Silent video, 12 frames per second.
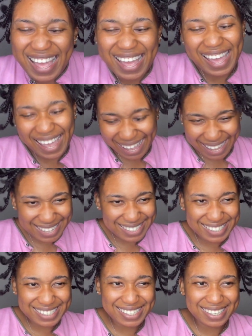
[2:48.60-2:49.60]

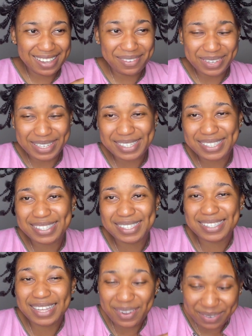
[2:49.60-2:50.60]
and it
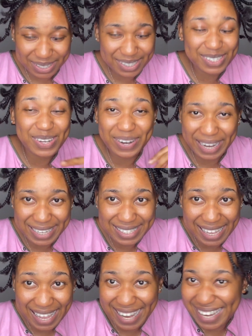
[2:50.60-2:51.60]
was
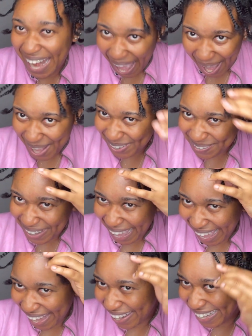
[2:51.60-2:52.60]
crazy. And now my
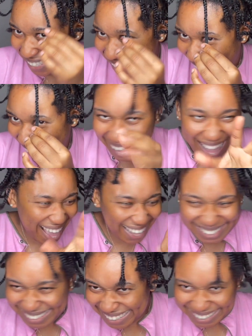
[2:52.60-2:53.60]
hair is like,
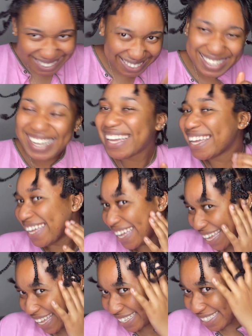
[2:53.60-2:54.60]

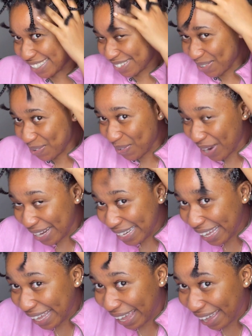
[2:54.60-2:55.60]
it's 1
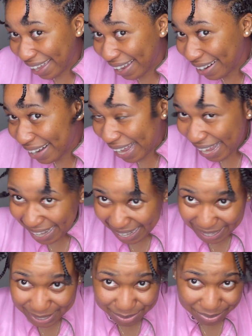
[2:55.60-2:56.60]
year and
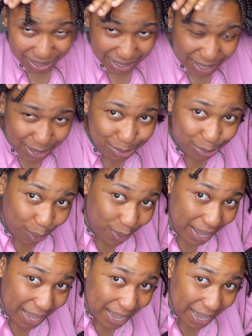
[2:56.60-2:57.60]
it's really
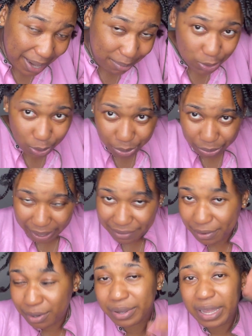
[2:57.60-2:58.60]
growing, and I'm so
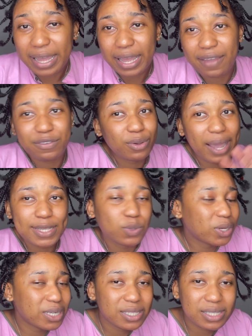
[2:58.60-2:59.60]
grateful. If you guys
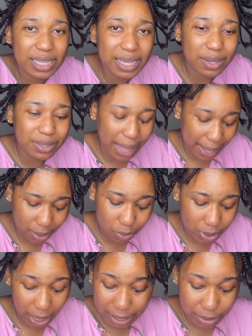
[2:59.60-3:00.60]
want to see like
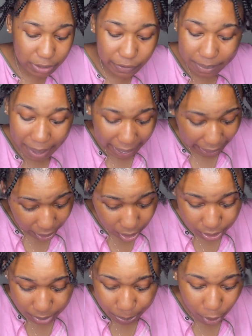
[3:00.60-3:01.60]
what I use for my
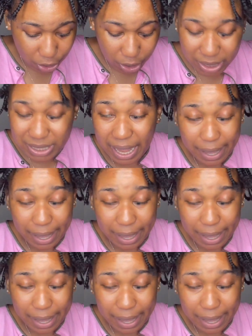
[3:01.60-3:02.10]
hair, the products I